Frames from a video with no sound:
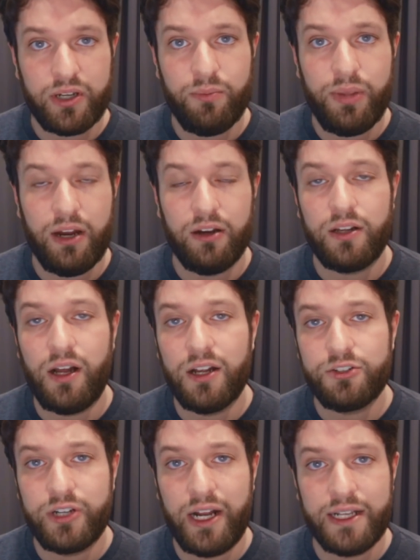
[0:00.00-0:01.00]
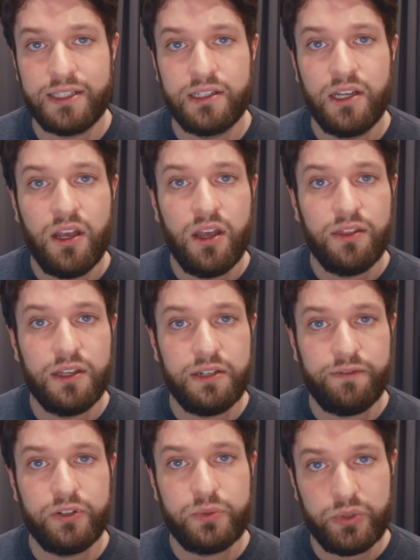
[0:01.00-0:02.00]
to compare and contrast the
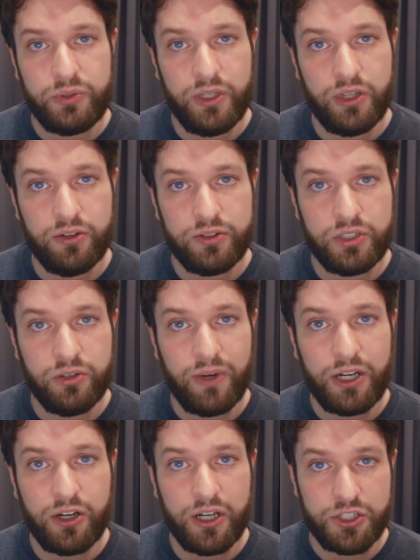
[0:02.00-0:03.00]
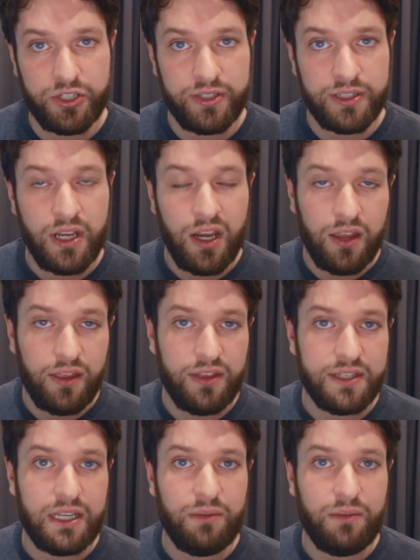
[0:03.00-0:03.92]
difference between those two render engines. Then the